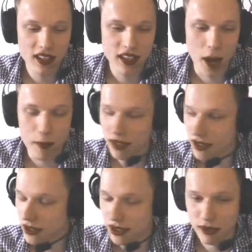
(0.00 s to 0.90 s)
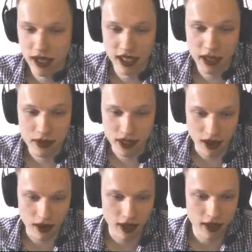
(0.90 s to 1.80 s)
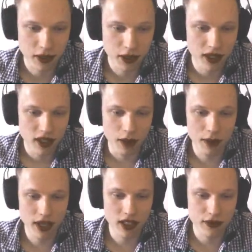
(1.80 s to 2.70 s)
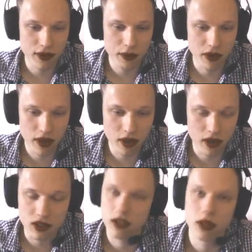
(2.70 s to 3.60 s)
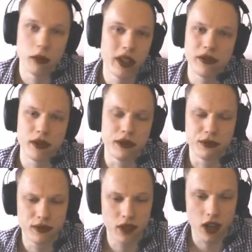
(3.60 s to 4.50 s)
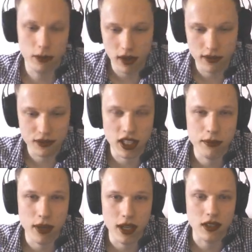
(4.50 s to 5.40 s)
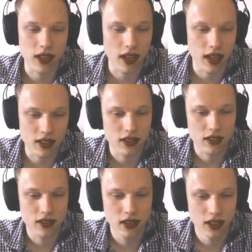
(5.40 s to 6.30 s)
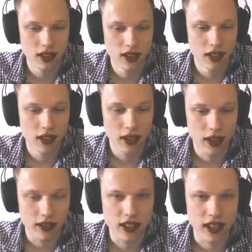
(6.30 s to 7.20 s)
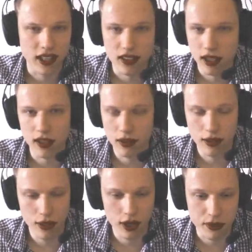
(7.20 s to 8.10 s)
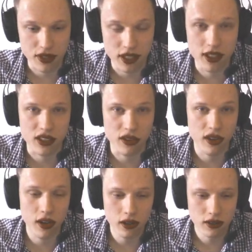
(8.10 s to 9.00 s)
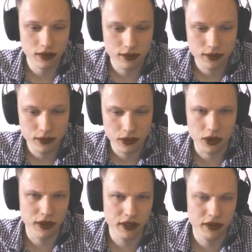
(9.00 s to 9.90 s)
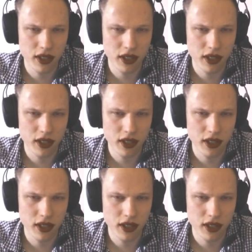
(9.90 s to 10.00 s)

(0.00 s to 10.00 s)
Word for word: I'm not used to wearing lipstick, okay? How many guys film riddles? Uh, we have a couple of stat batters, I guess. let's say 30% is riddle. Or 50?